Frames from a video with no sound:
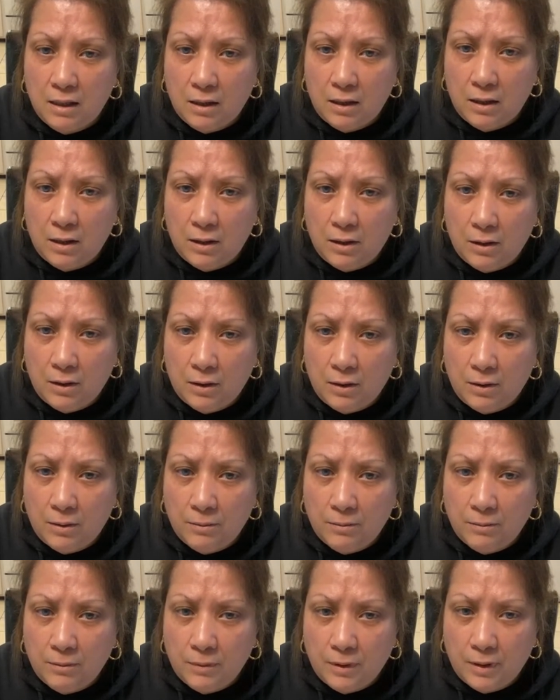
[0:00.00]

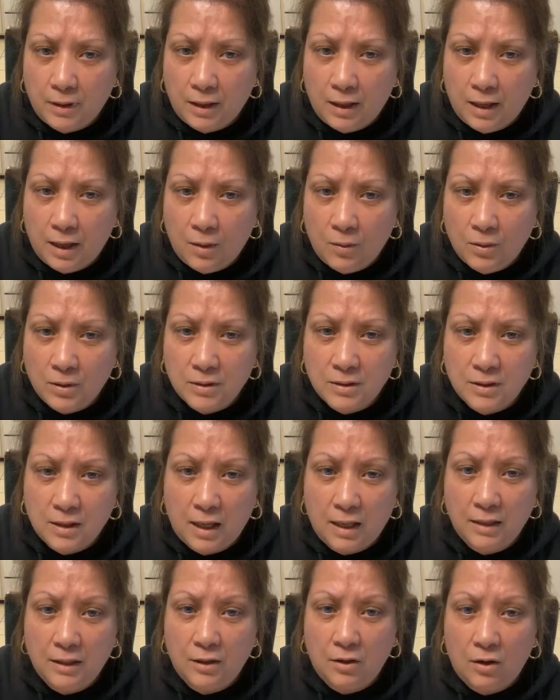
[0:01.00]
How
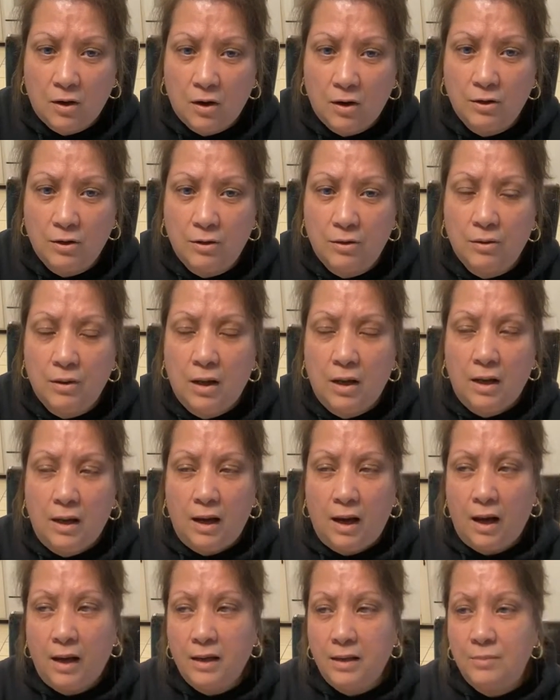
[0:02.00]
excited are you?
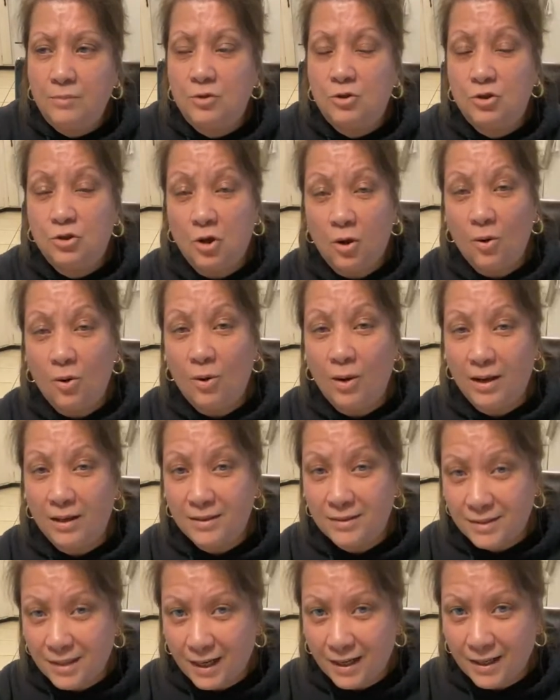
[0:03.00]
I am so
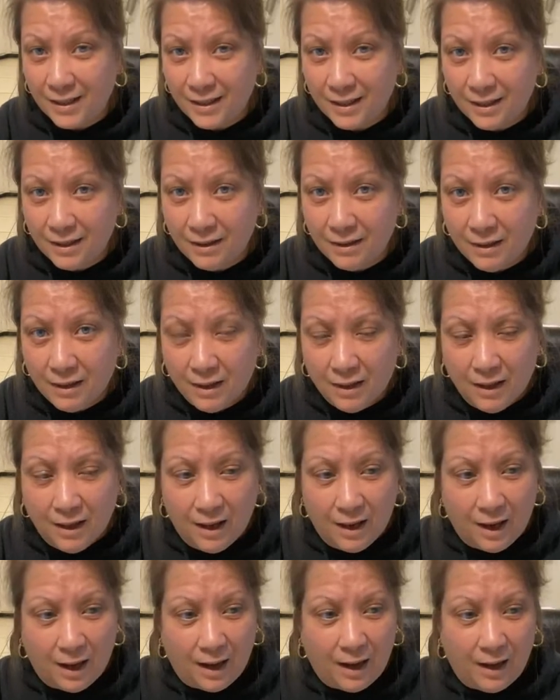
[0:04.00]
excited.
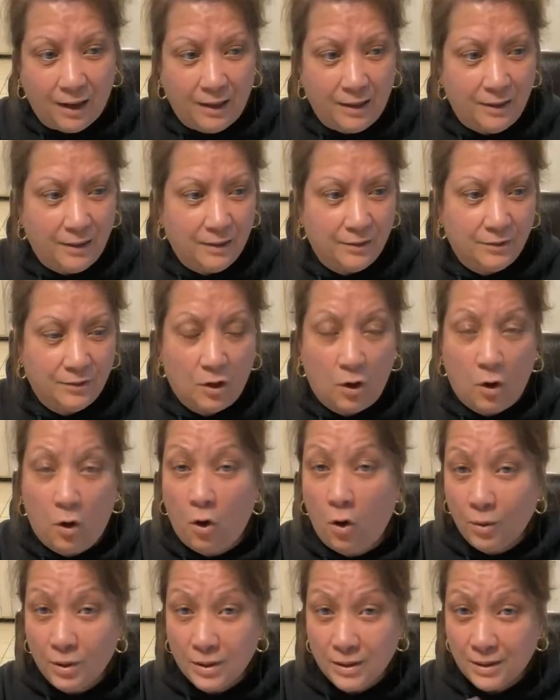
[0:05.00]
The
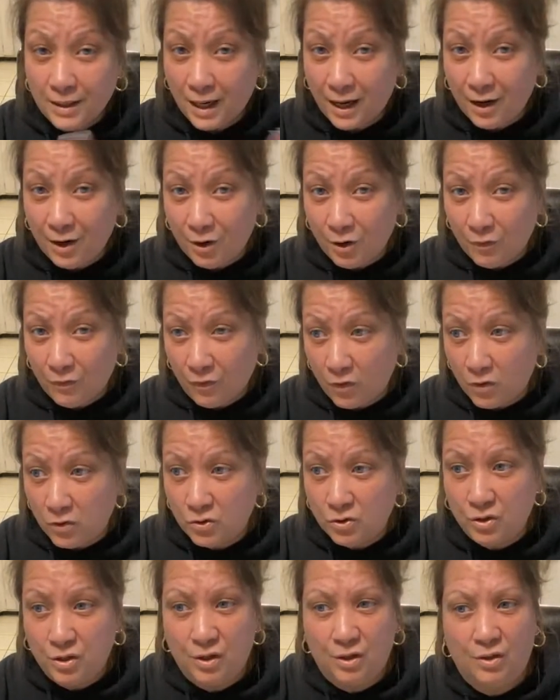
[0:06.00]
whole entire
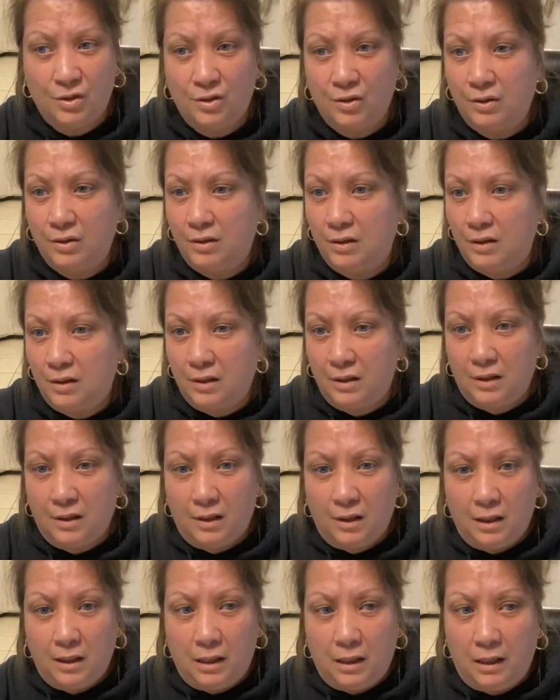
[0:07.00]
first year,
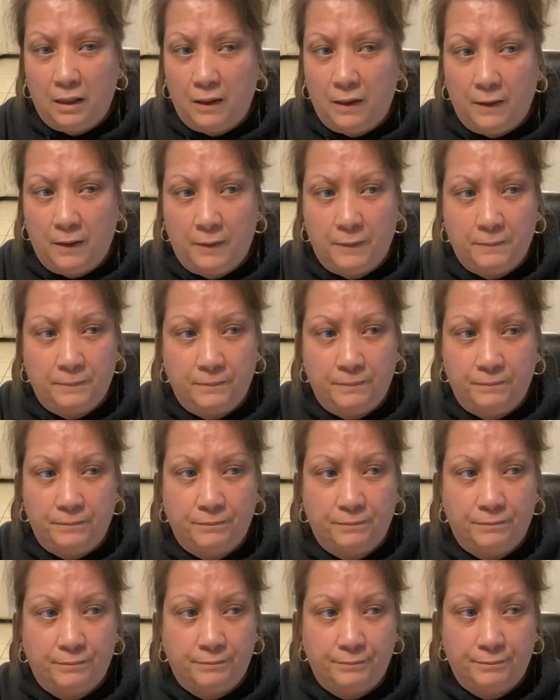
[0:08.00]
man,
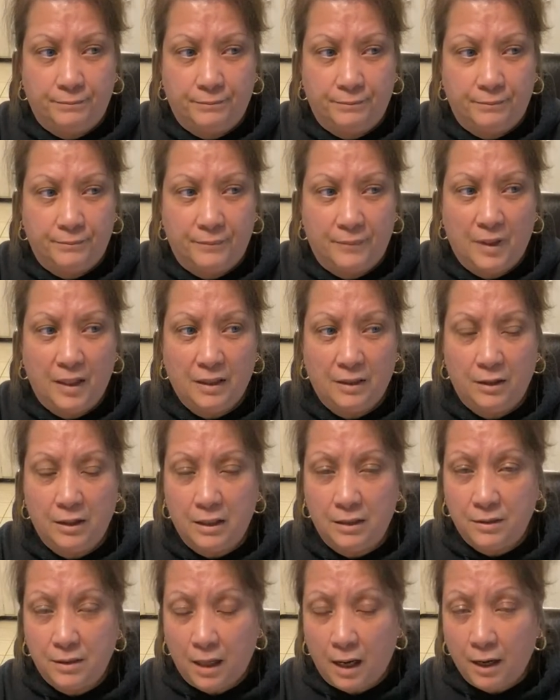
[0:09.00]
the
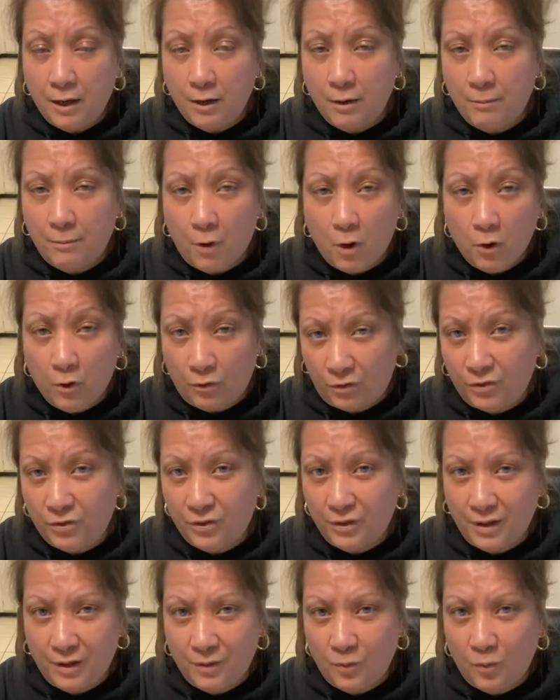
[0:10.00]
entire both
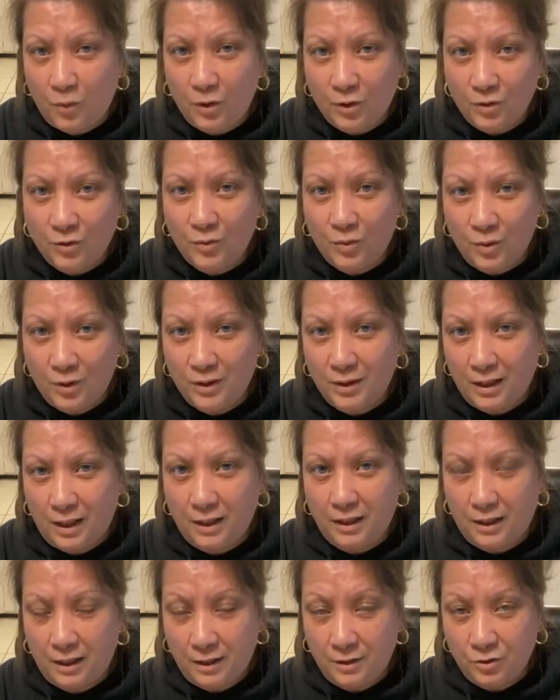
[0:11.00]
were
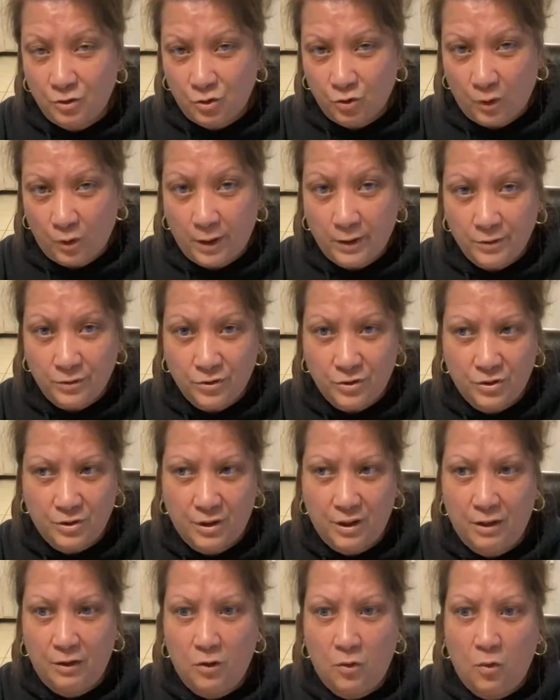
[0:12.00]
like entrenched
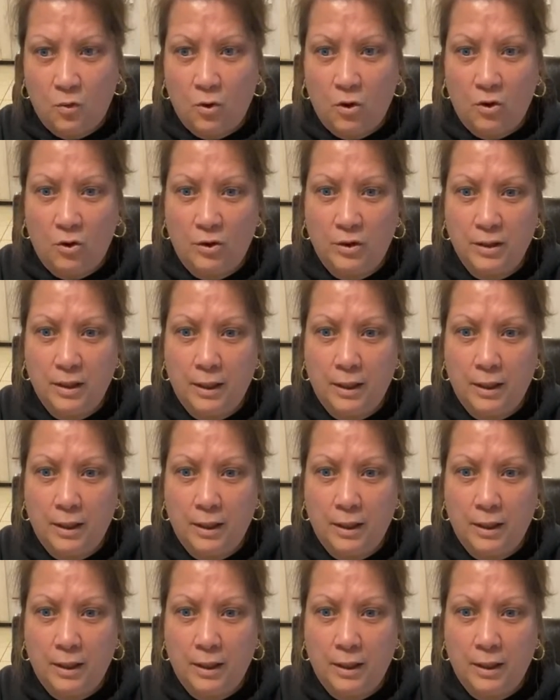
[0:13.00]
in the word.